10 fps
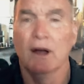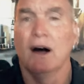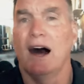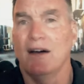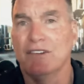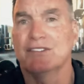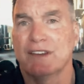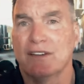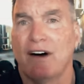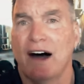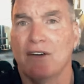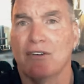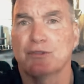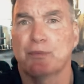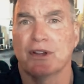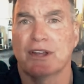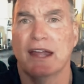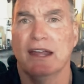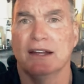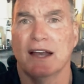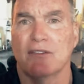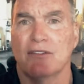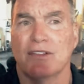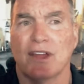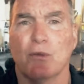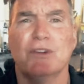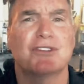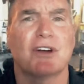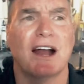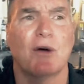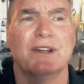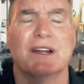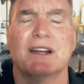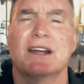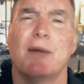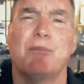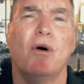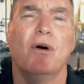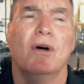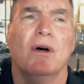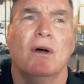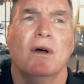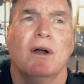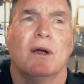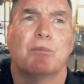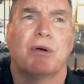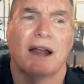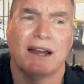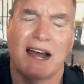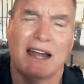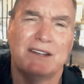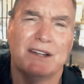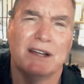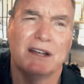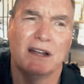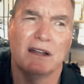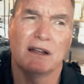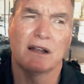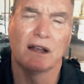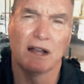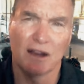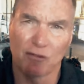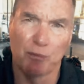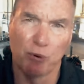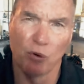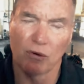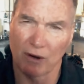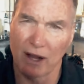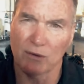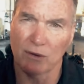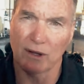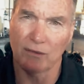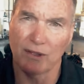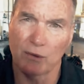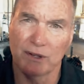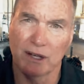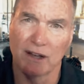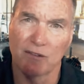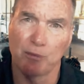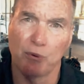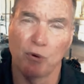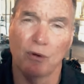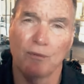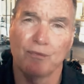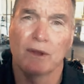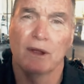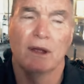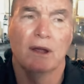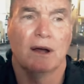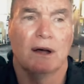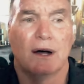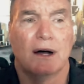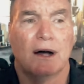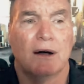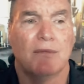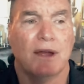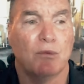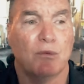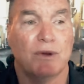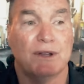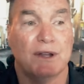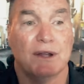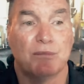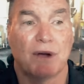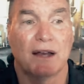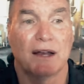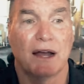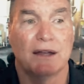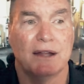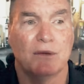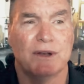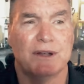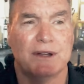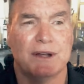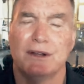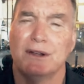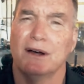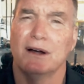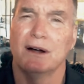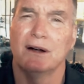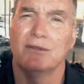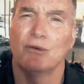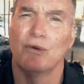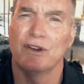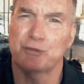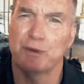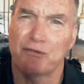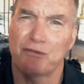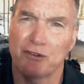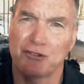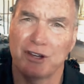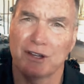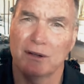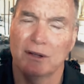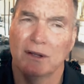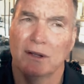Obviously, the virus put a kink in everything. We started out, we did a couple. Brian and I did Liverpool, right? I think we did Liverpool. Mm-hmm. And Brian and I did Richmond, Virginia.